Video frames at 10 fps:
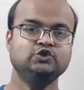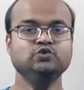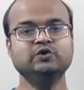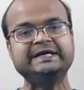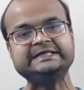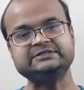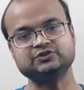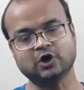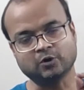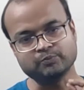to
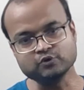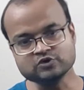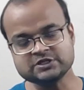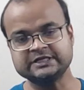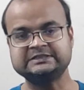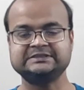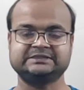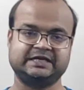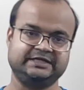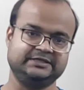its opposite
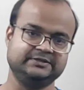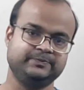side,